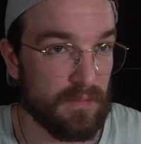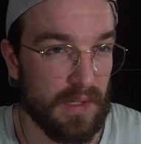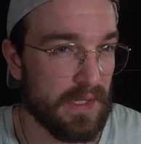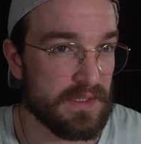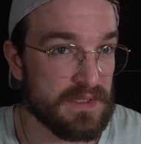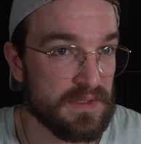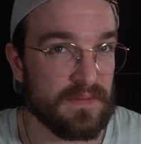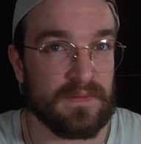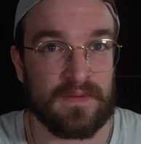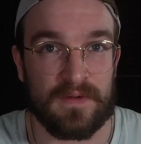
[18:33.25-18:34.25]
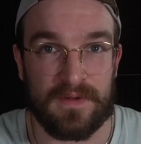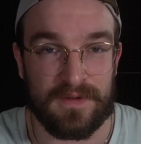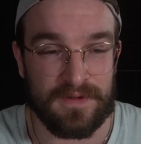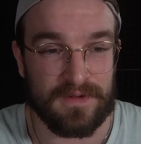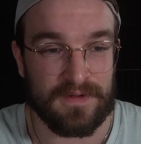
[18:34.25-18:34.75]
place.
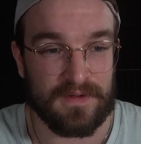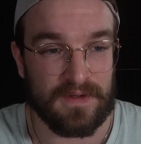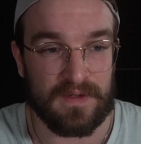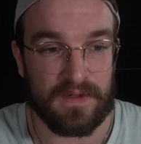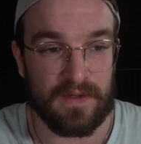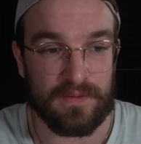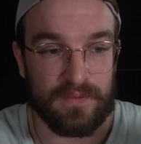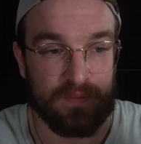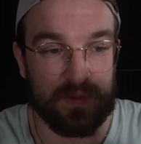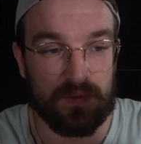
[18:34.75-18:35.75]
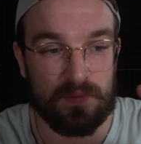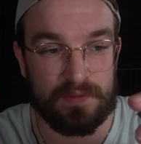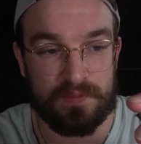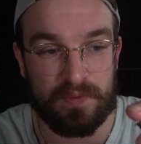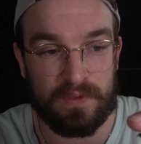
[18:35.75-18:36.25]
And now recoil
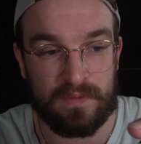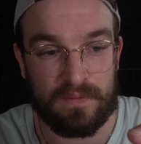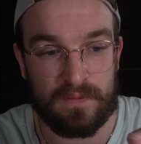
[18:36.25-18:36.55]
spring.